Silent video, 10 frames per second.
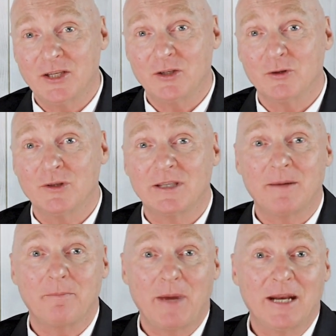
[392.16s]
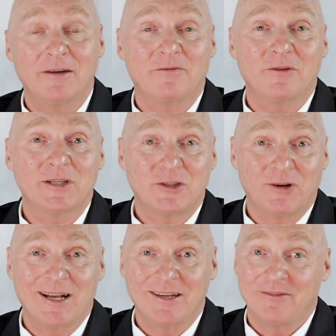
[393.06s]
issues that matter for
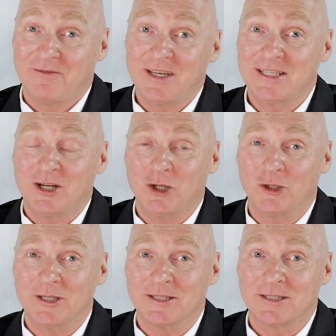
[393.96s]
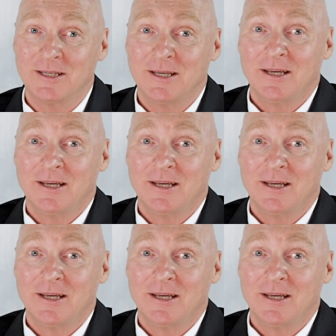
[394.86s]
Australian visa holders.